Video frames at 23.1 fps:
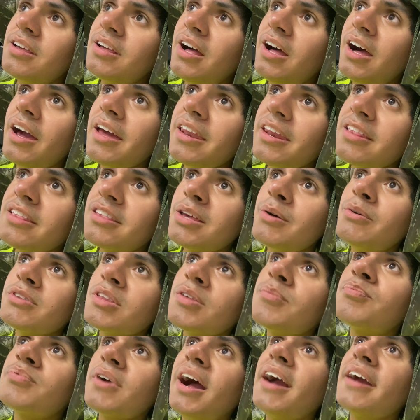I need someone to
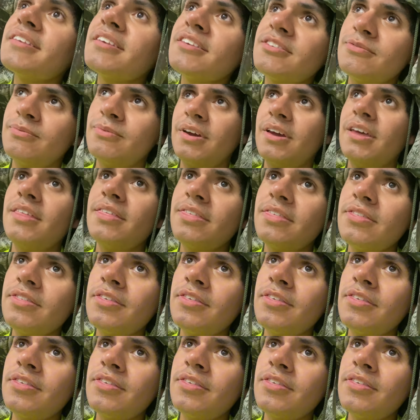practice with,